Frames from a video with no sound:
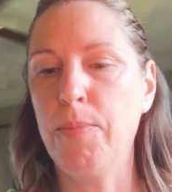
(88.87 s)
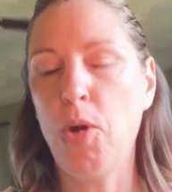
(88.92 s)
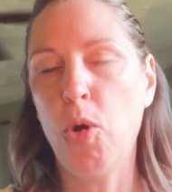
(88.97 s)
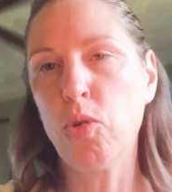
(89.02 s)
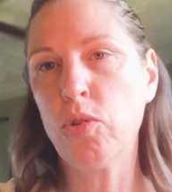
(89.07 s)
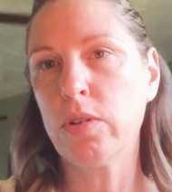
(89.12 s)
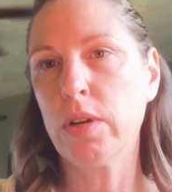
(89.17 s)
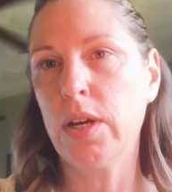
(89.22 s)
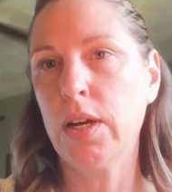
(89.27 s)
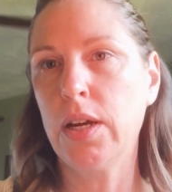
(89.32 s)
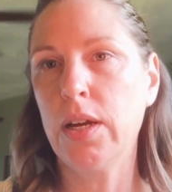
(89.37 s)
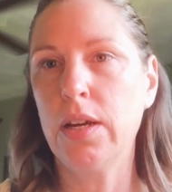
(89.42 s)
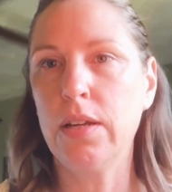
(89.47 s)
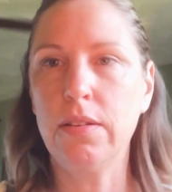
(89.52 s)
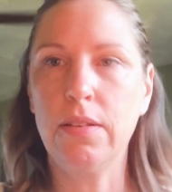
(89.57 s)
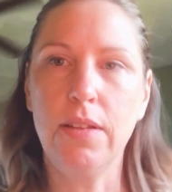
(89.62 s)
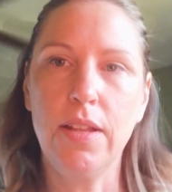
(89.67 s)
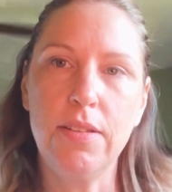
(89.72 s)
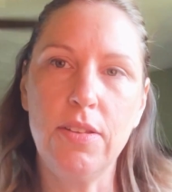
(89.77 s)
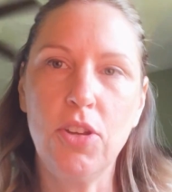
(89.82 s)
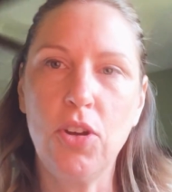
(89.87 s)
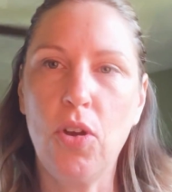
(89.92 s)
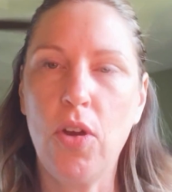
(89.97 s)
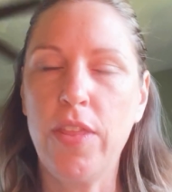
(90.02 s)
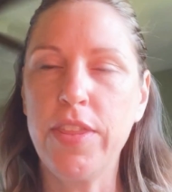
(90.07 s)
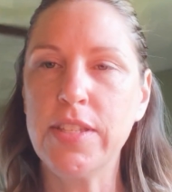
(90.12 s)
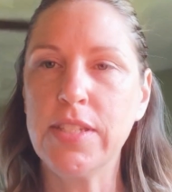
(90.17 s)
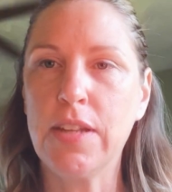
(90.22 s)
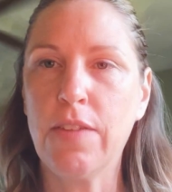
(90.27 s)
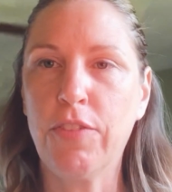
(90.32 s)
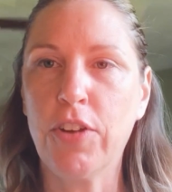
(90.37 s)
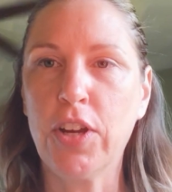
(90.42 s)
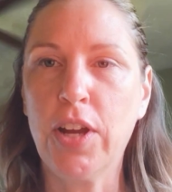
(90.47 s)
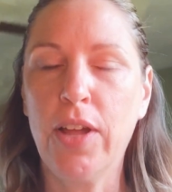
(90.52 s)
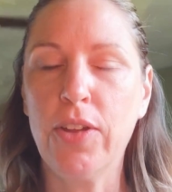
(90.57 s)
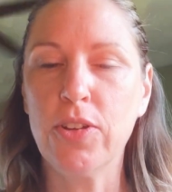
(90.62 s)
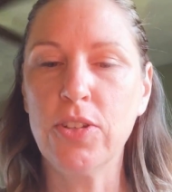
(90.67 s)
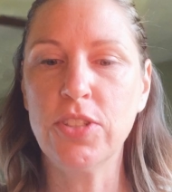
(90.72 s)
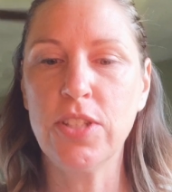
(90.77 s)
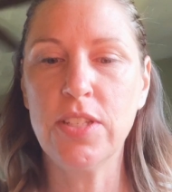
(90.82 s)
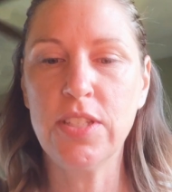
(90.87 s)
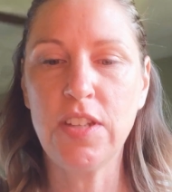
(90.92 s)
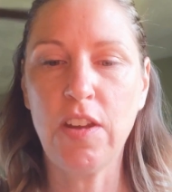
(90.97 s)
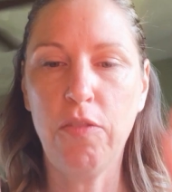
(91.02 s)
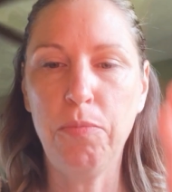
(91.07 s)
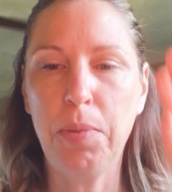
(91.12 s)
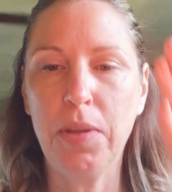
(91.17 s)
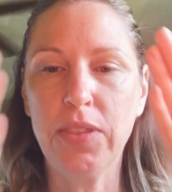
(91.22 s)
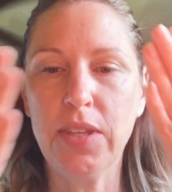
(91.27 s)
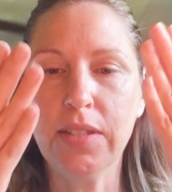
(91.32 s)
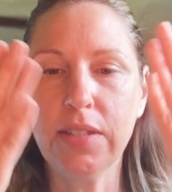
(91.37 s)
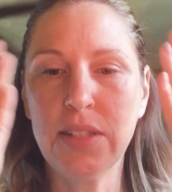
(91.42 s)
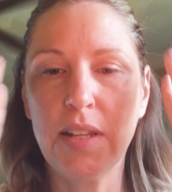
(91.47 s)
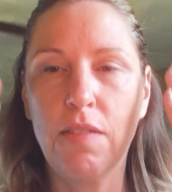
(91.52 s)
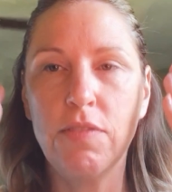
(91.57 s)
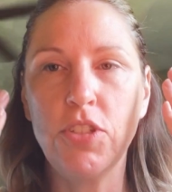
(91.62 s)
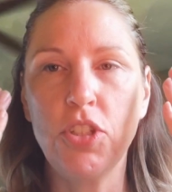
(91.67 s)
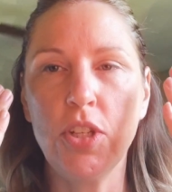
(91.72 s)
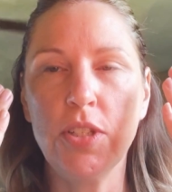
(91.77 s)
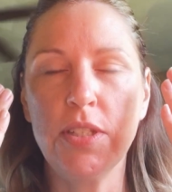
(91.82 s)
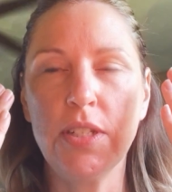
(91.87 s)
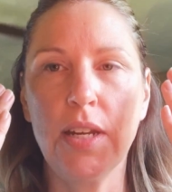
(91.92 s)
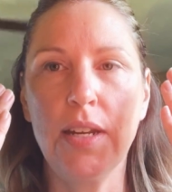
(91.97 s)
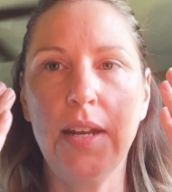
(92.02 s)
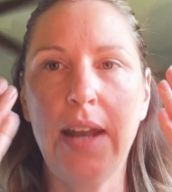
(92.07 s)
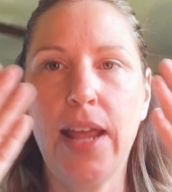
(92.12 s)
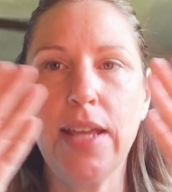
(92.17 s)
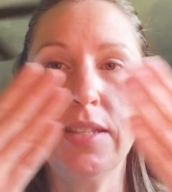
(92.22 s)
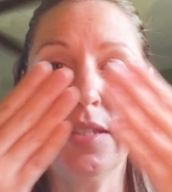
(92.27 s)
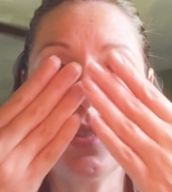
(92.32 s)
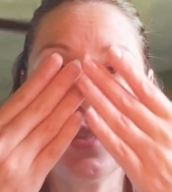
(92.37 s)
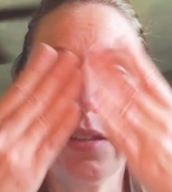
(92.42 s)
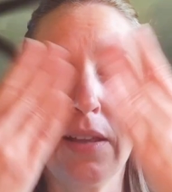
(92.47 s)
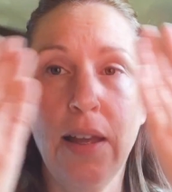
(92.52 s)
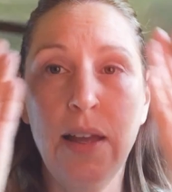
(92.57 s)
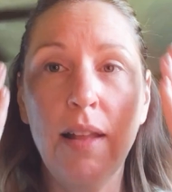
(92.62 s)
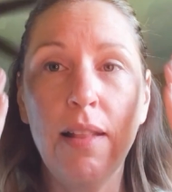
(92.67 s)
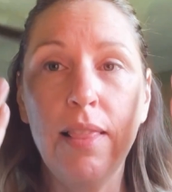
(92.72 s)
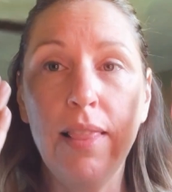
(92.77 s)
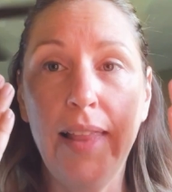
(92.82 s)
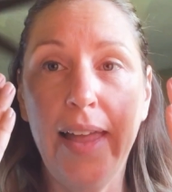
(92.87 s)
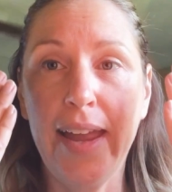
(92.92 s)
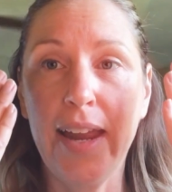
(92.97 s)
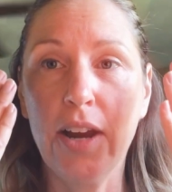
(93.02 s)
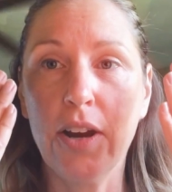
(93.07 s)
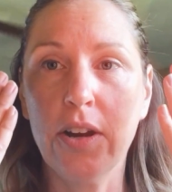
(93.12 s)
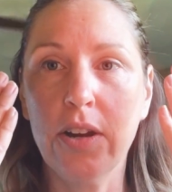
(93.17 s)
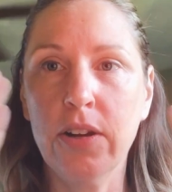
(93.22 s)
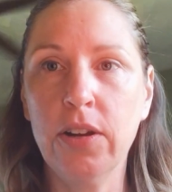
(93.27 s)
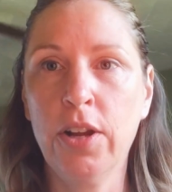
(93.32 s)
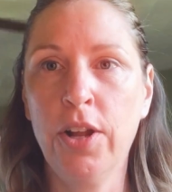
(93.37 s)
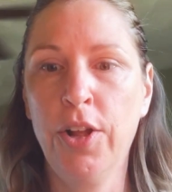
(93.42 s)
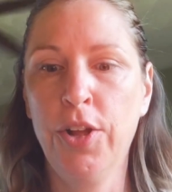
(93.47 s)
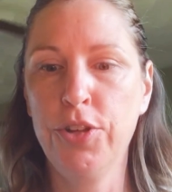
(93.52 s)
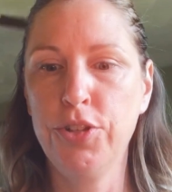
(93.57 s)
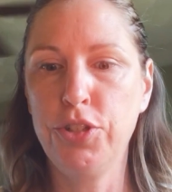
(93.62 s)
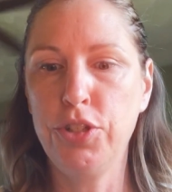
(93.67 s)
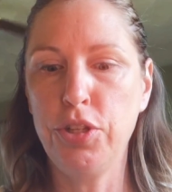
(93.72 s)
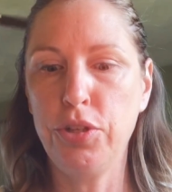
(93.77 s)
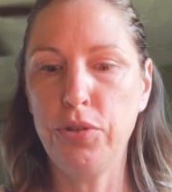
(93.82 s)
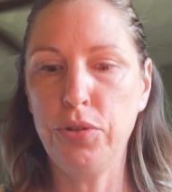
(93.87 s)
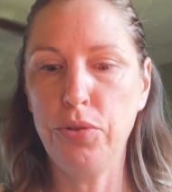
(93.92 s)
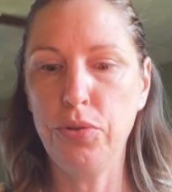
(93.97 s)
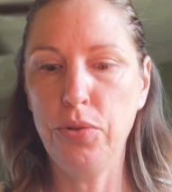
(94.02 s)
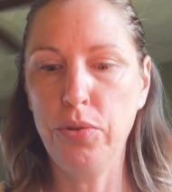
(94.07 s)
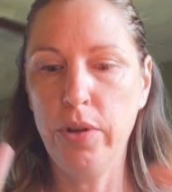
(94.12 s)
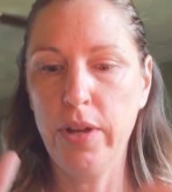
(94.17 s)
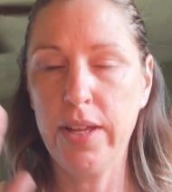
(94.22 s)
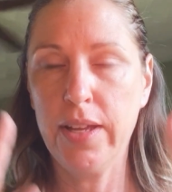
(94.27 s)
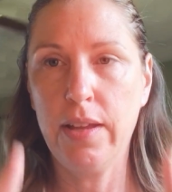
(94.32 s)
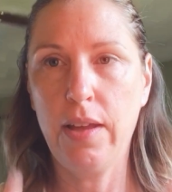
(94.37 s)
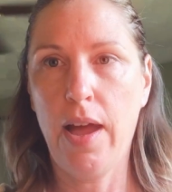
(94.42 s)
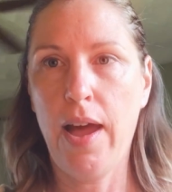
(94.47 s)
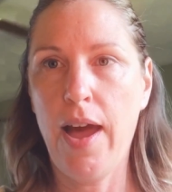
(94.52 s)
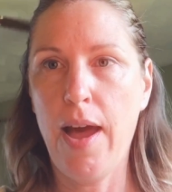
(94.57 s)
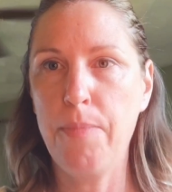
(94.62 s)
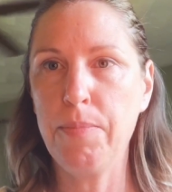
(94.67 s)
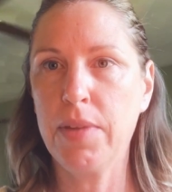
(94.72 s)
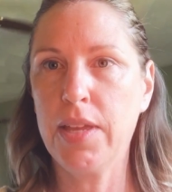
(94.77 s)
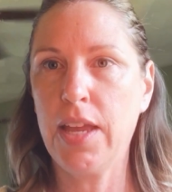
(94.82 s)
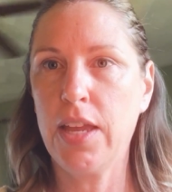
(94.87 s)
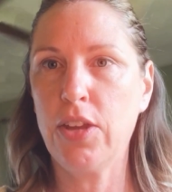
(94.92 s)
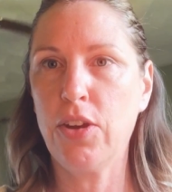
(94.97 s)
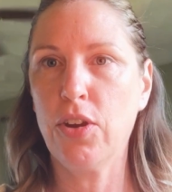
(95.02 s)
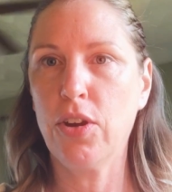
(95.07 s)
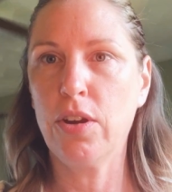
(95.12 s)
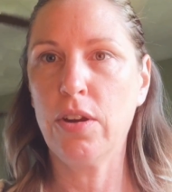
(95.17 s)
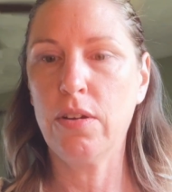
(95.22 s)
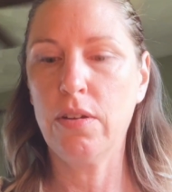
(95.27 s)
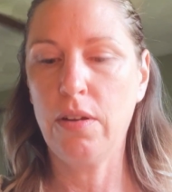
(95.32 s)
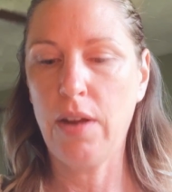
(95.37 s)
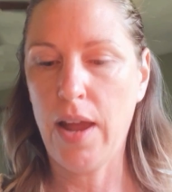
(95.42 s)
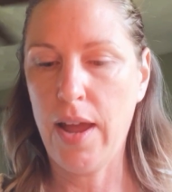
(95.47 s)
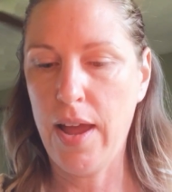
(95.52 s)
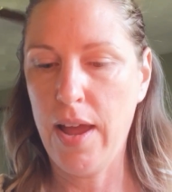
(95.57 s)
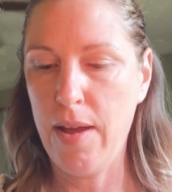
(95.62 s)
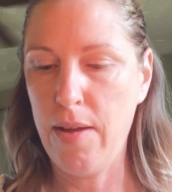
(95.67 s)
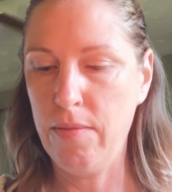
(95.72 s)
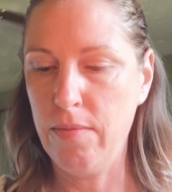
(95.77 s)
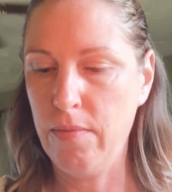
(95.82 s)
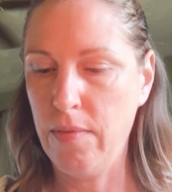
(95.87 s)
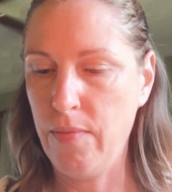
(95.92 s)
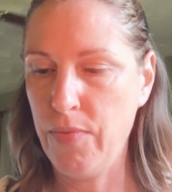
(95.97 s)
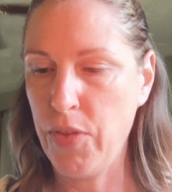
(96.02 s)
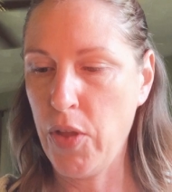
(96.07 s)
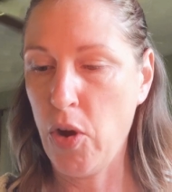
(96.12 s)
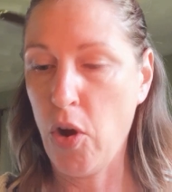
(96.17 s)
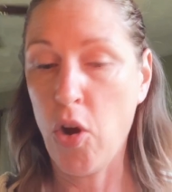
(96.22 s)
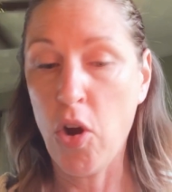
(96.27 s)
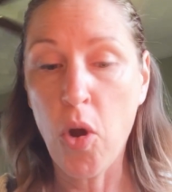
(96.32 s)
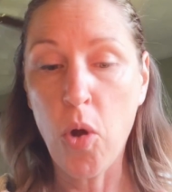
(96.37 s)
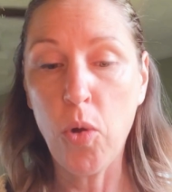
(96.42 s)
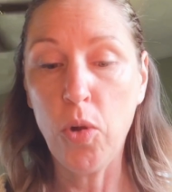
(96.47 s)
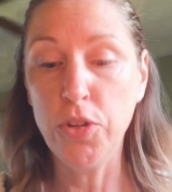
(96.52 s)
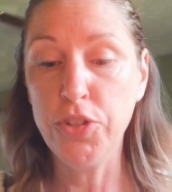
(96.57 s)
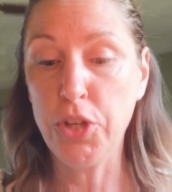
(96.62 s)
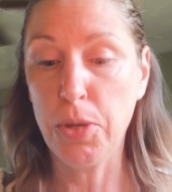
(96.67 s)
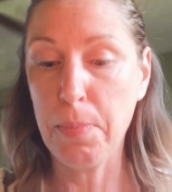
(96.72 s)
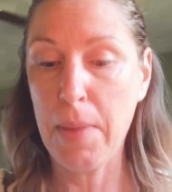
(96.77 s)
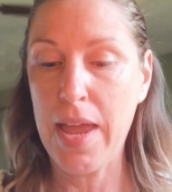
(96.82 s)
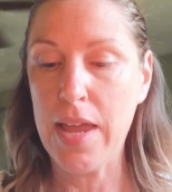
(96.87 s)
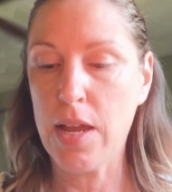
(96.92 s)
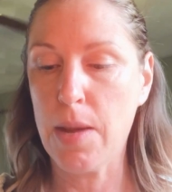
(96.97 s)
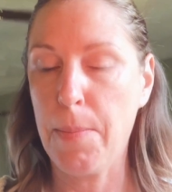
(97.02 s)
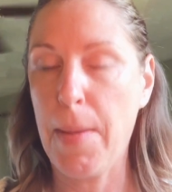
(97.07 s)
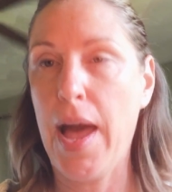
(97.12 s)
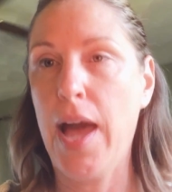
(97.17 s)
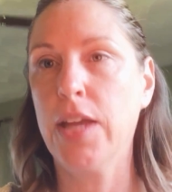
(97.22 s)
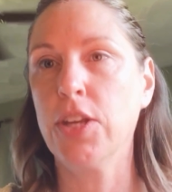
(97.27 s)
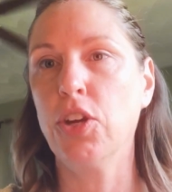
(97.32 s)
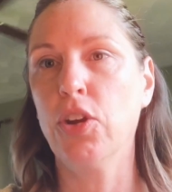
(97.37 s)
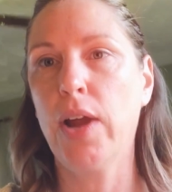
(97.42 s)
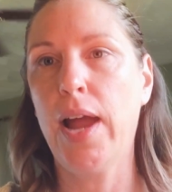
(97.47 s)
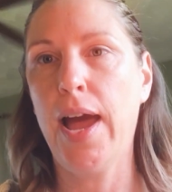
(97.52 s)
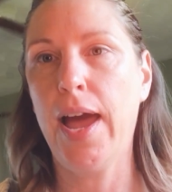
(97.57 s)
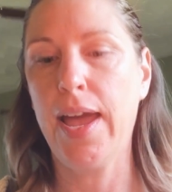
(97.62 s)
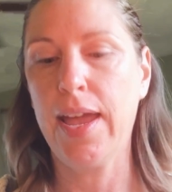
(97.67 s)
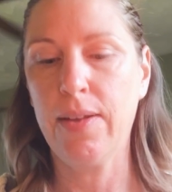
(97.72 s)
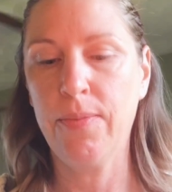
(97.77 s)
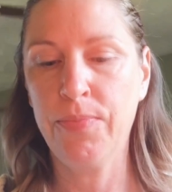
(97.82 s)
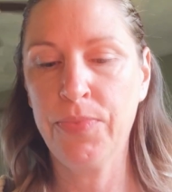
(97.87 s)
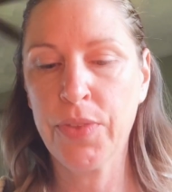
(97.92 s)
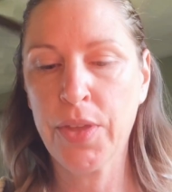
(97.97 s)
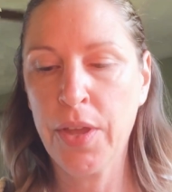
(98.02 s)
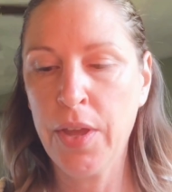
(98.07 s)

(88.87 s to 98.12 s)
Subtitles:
ochre and all these different colors and stuff, but this gives just a nice layer to get your or hold your makeup on your eye.